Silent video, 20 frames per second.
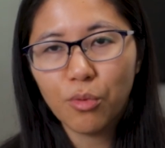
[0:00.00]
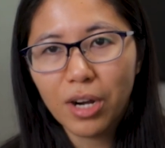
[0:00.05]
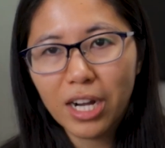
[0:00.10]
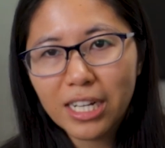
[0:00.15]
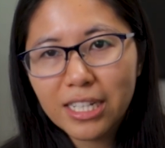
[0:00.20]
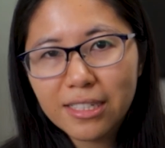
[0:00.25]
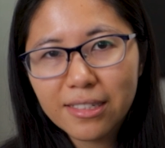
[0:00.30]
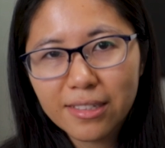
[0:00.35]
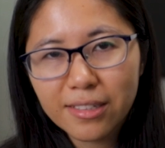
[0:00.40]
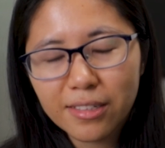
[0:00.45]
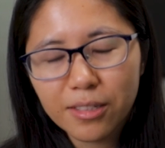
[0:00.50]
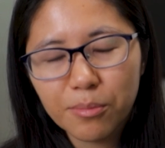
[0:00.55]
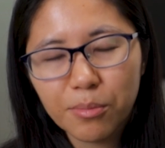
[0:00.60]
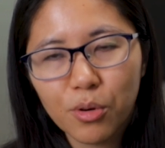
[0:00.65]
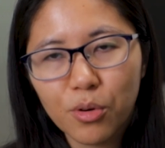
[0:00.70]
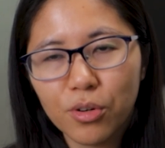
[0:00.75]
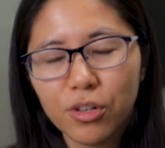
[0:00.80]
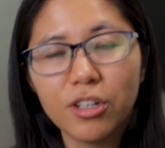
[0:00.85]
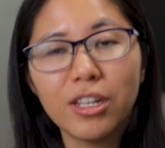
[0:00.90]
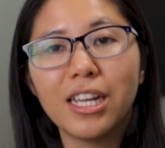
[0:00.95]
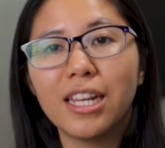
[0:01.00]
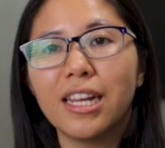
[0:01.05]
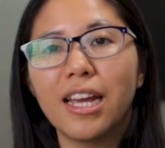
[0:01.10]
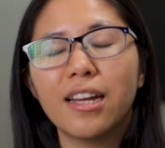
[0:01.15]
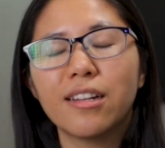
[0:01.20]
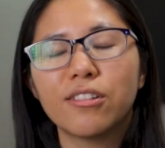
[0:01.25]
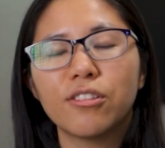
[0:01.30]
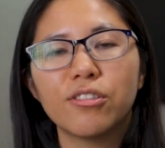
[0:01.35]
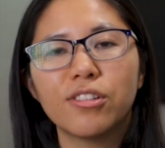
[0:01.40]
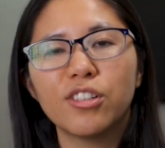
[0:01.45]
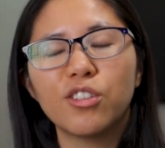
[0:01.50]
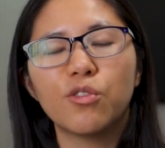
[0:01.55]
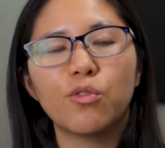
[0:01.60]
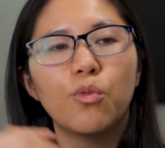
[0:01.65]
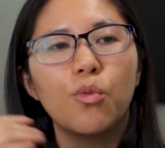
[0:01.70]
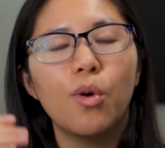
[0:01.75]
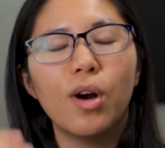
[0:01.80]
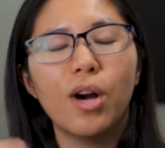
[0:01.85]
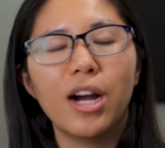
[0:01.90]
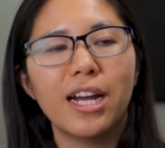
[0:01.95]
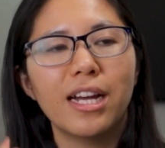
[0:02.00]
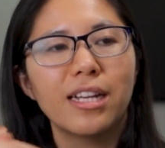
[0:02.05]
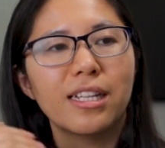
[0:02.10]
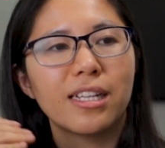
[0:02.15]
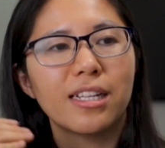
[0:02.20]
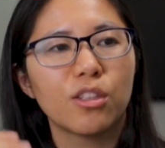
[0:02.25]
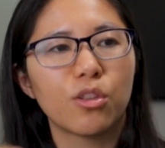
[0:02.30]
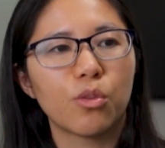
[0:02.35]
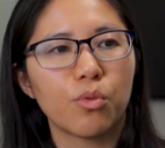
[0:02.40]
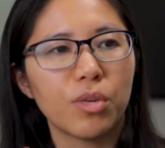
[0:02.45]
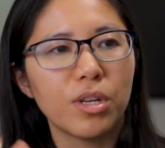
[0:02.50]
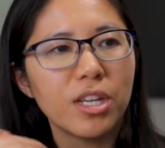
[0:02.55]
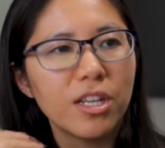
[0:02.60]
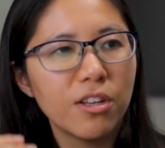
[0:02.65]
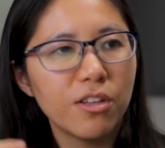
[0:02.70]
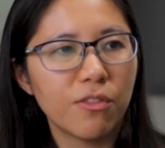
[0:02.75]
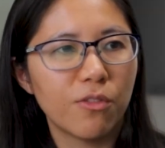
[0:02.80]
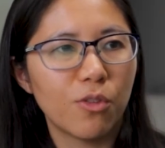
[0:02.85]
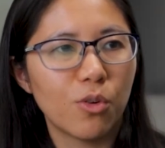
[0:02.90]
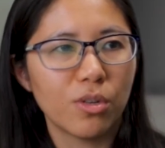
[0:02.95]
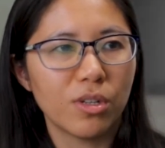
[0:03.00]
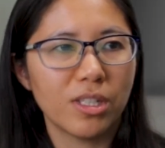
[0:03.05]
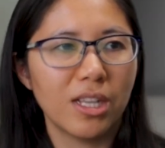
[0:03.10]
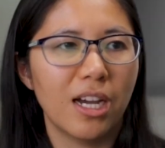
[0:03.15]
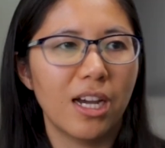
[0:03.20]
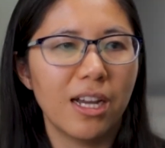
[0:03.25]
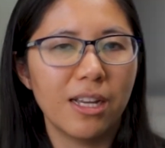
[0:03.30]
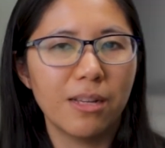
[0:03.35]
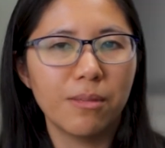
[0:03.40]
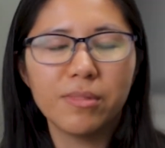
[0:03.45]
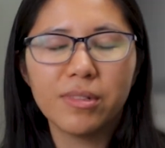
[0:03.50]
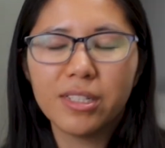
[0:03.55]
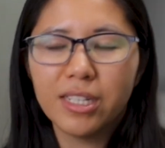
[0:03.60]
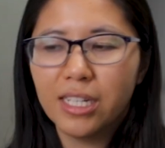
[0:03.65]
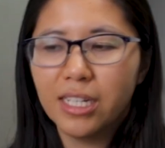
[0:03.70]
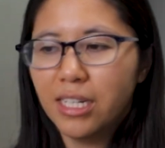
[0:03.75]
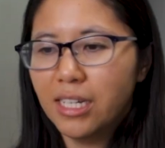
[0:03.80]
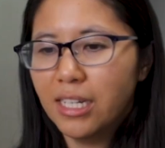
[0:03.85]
why is this important? And ask yourself why like 3 to 4 times.